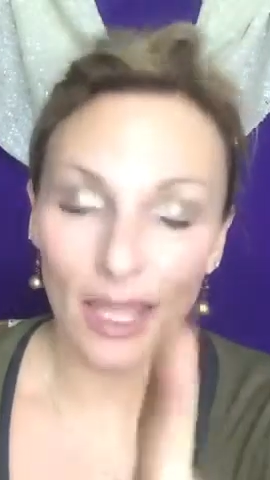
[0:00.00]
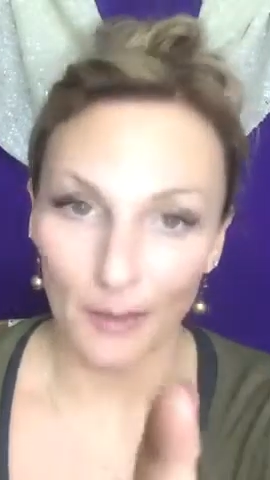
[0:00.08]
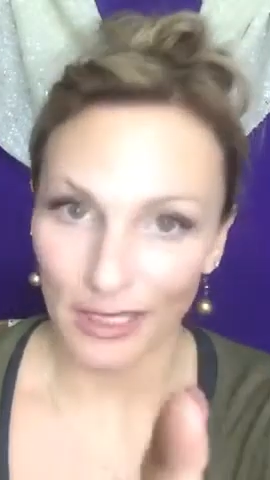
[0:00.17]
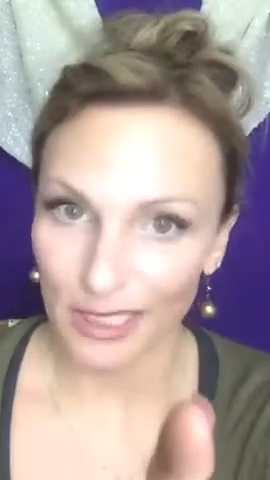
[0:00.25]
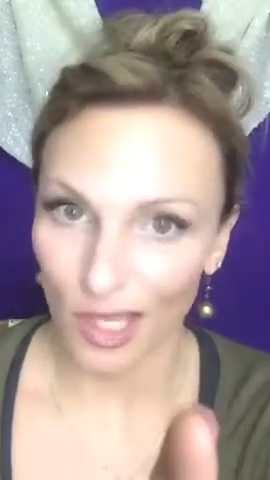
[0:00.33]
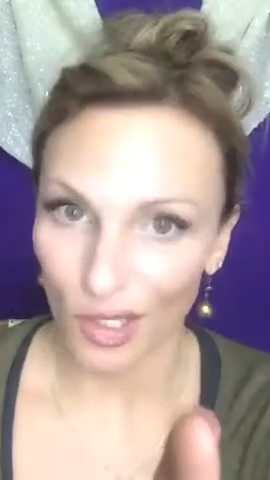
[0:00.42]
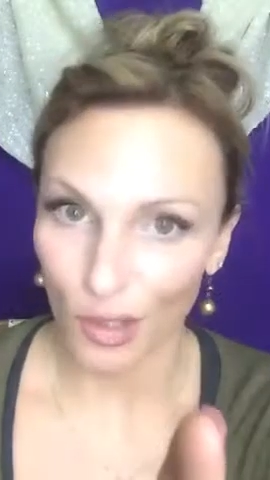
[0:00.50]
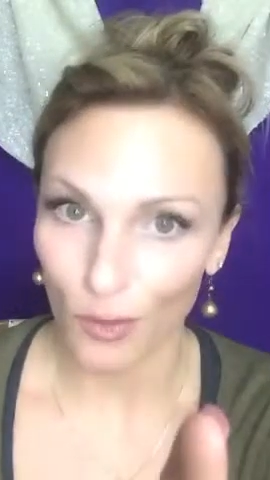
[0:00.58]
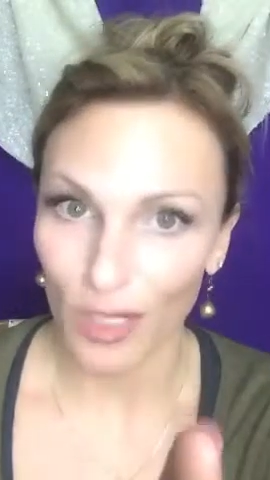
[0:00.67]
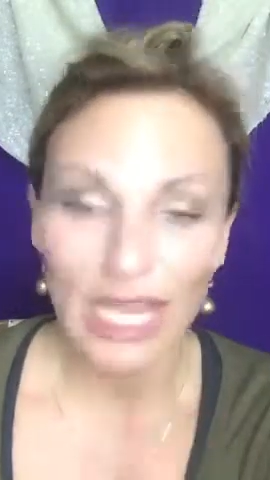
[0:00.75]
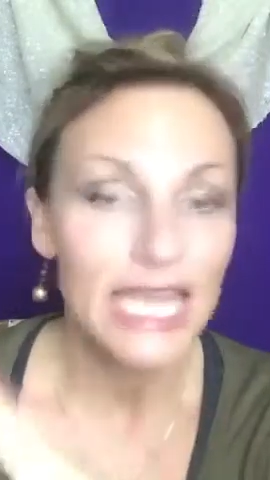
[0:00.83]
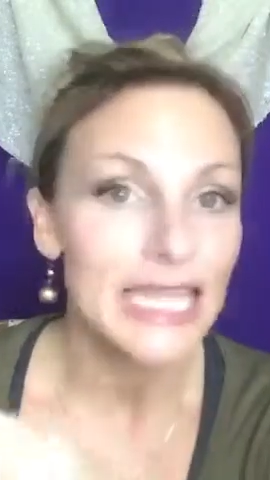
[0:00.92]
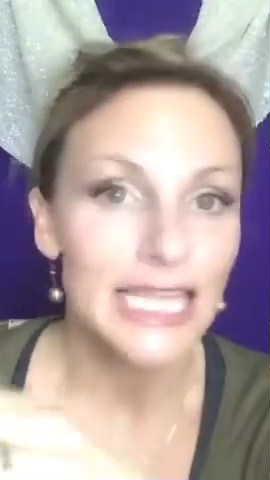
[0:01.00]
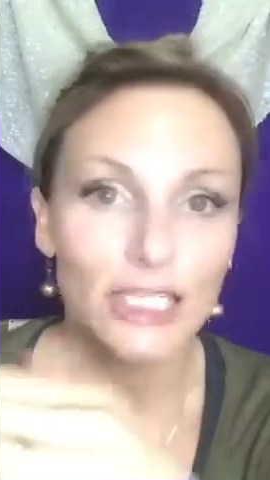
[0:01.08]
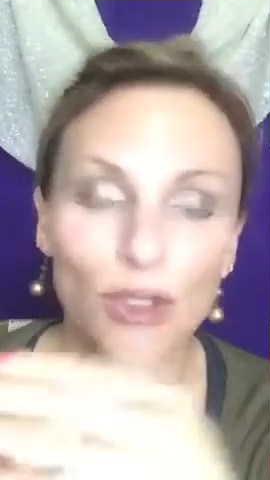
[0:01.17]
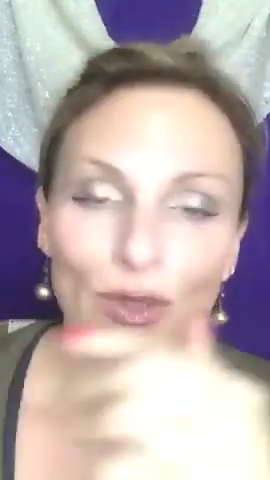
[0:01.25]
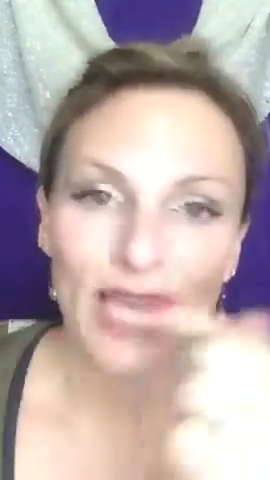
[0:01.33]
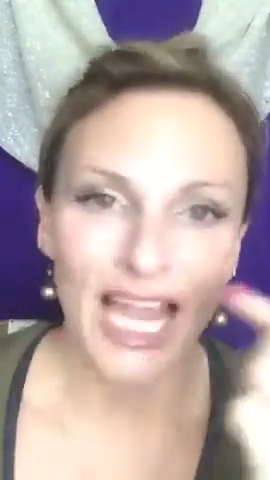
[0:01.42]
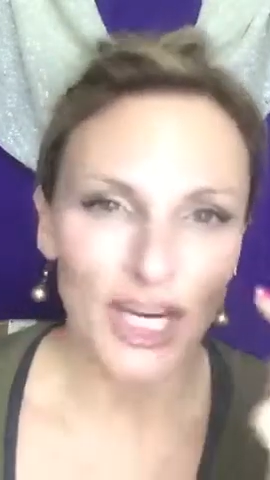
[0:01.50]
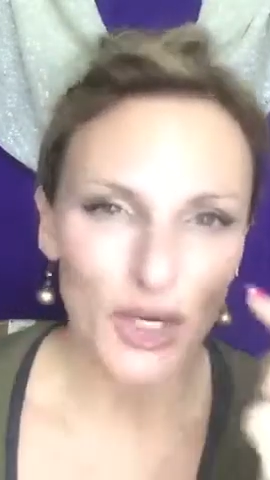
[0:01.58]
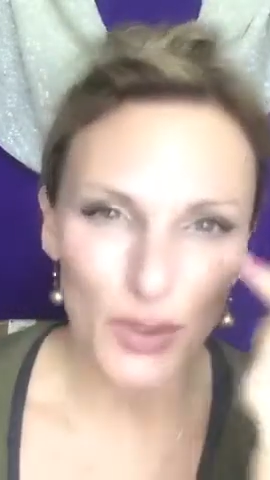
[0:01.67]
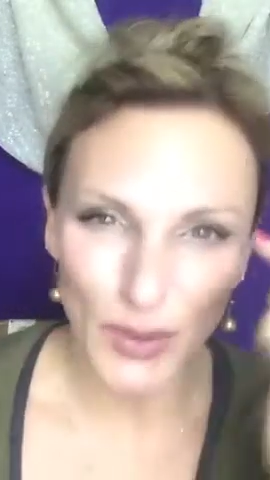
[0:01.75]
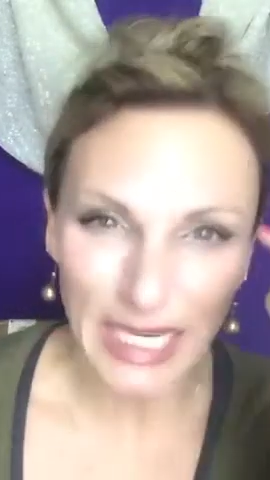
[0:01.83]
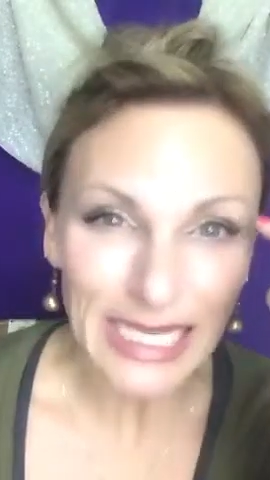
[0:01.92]
Let me tell you, they do
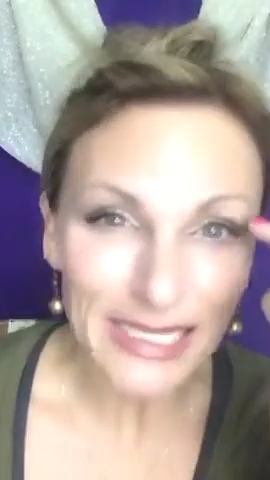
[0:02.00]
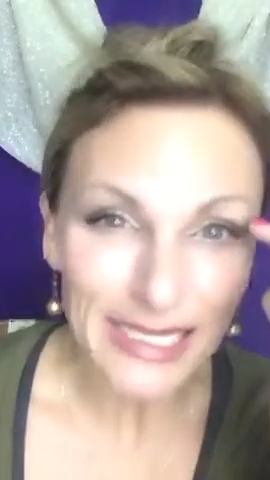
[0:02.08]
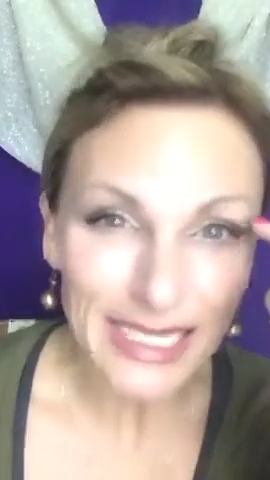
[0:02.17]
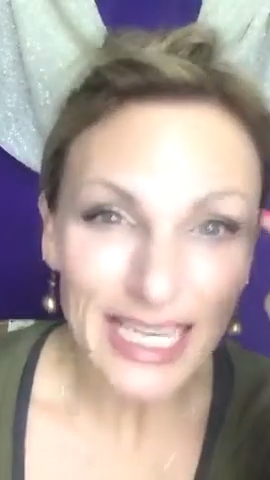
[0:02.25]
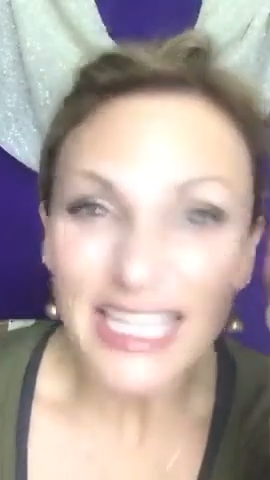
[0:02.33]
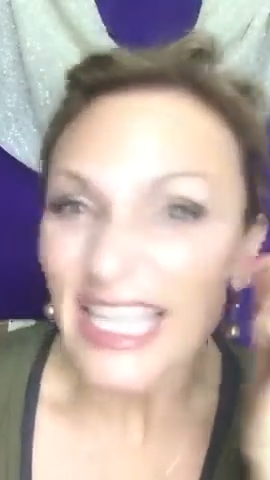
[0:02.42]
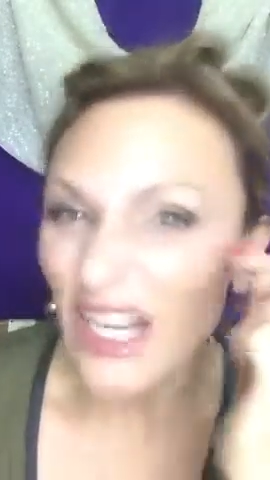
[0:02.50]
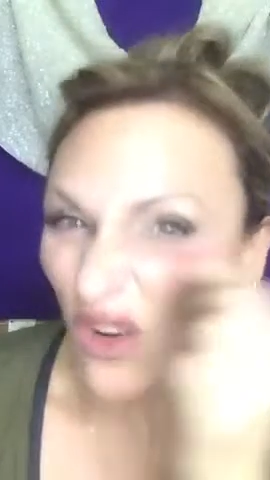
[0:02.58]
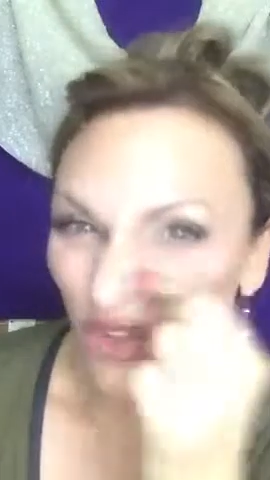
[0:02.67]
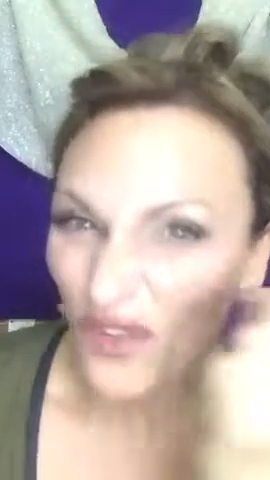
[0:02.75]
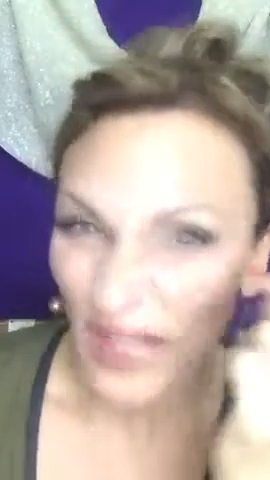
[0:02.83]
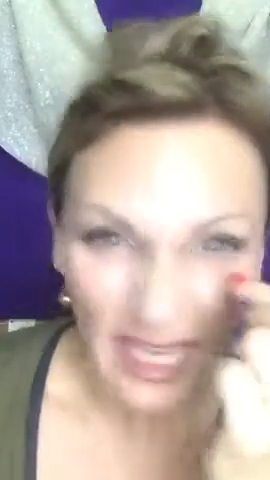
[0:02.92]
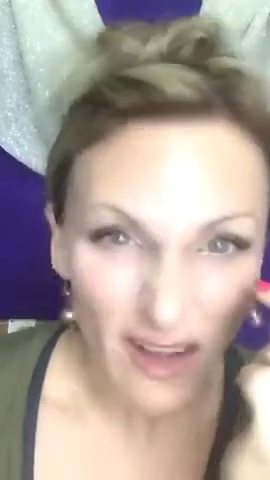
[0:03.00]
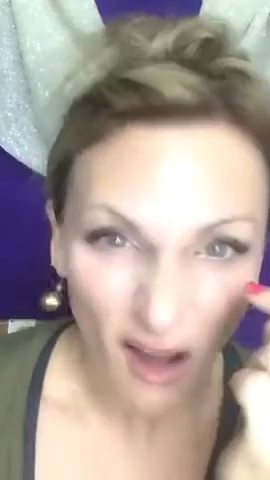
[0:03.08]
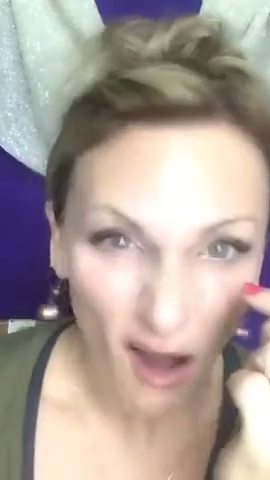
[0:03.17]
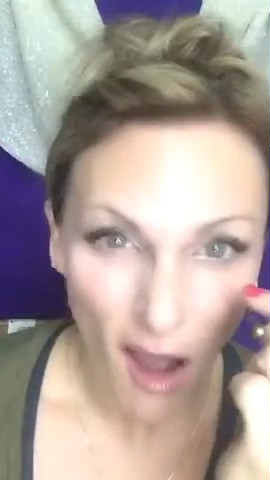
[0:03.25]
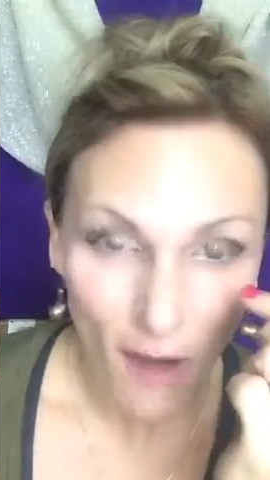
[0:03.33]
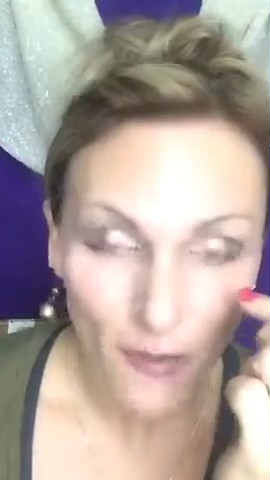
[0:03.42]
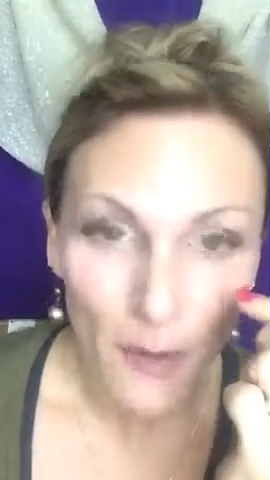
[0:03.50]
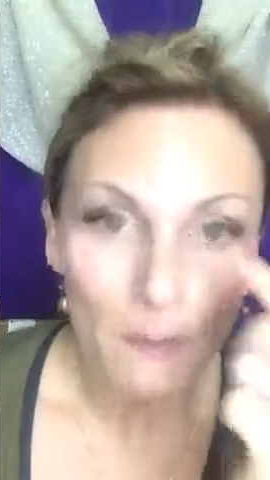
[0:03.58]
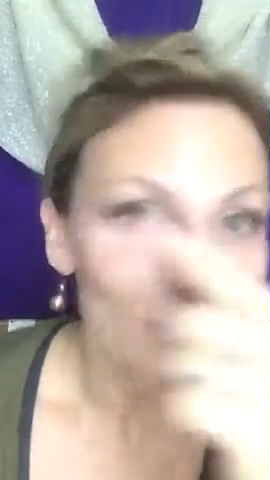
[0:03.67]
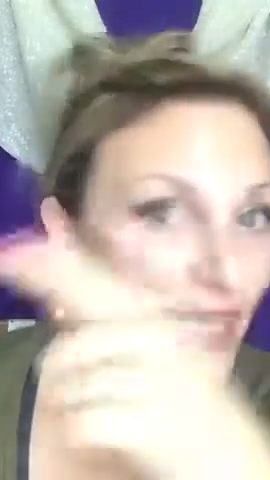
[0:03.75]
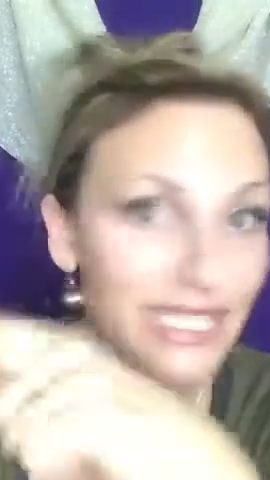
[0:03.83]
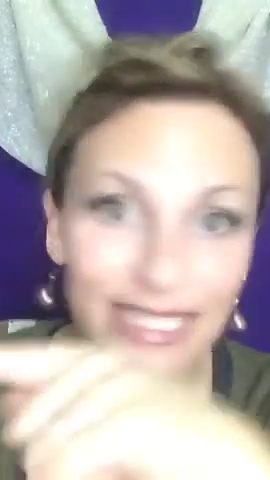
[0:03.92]
not crease. They don't flake
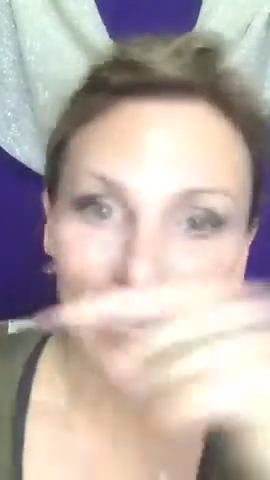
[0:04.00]
off.